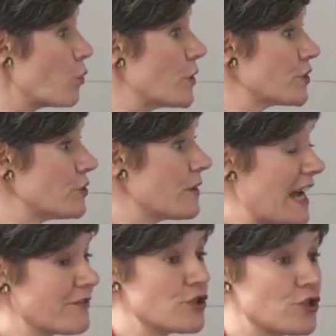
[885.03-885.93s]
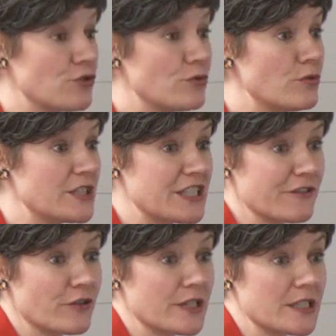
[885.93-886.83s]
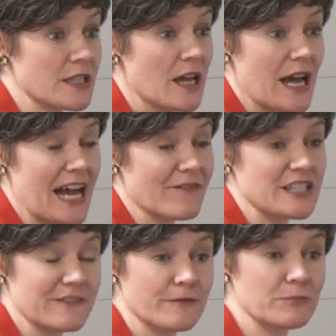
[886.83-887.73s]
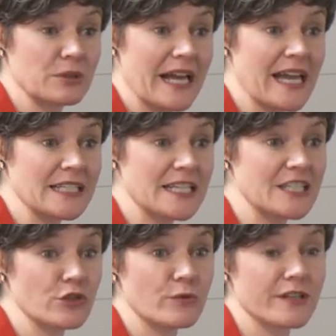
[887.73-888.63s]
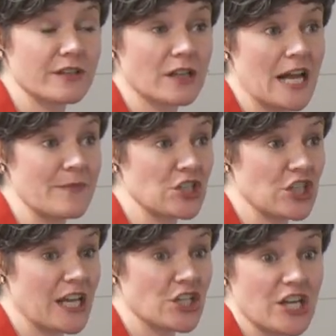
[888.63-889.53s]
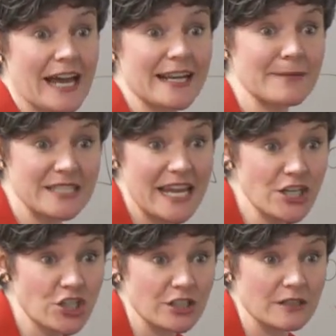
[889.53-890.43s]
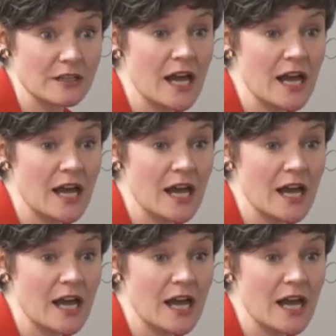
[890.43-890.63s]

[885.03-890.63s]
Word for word: Will you have to do different, have a different plan to deal with climate change adaptation?